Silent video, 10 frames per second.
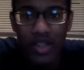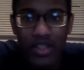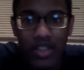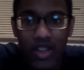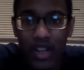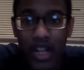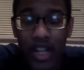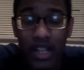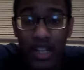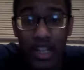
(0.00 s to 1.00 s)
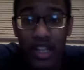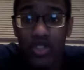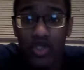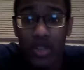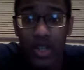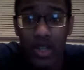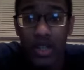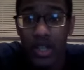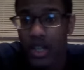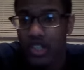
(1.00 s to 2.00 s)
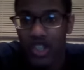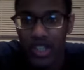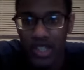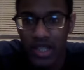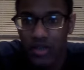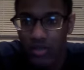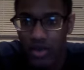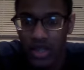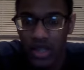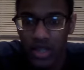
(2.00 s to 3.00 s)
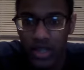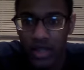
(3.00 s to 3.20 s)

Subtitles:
starring Anna Kendrick and Justin Timberlake,